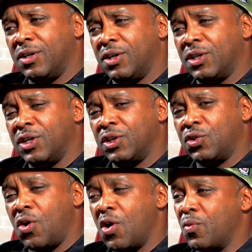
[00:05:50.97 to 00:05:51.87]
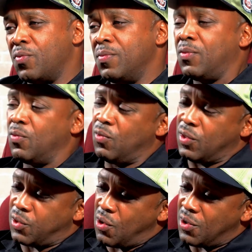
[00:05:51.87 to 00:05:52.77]
a good talk
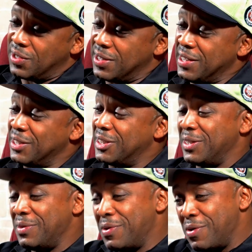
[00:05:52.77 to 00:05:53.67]
with all of these